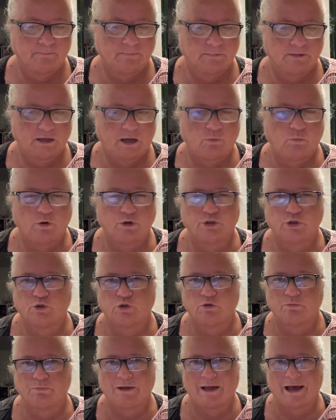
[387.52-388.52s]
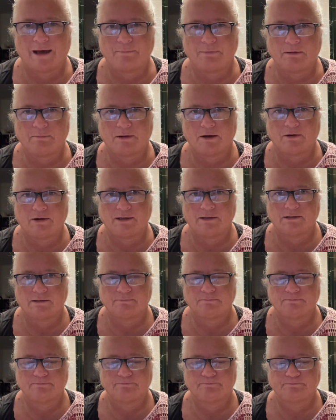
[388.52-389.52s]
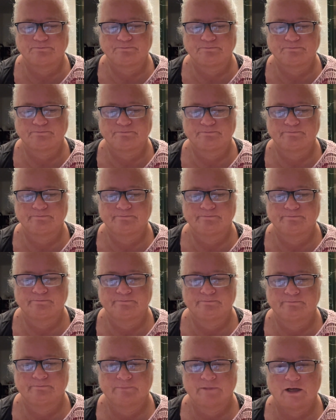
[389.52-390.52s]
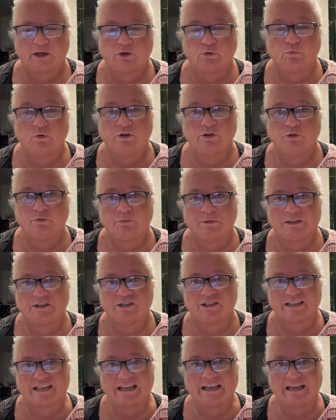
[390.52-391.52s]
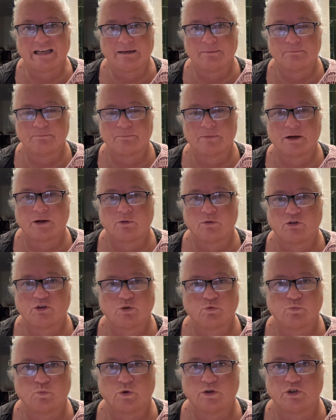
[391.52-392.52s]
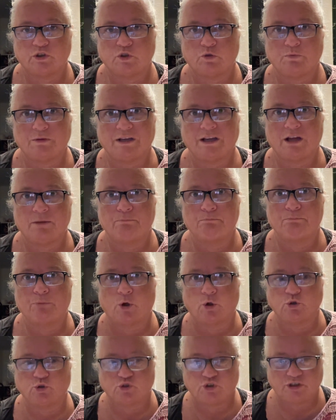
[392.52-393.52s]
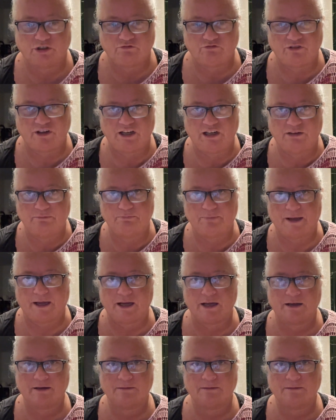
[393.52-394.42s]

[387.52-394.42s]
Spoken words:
I want her to be happy about it. I don't want it to be skinny, but I don't want it to be bulgy, really big.